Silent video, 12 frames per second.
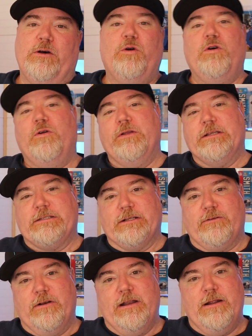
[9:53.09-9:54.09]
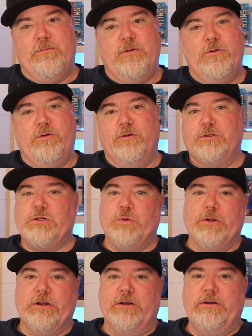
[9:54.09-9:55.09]
or on Instagram or on
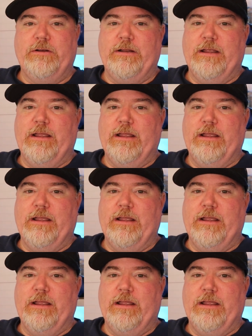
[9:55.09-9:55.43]
Twitter.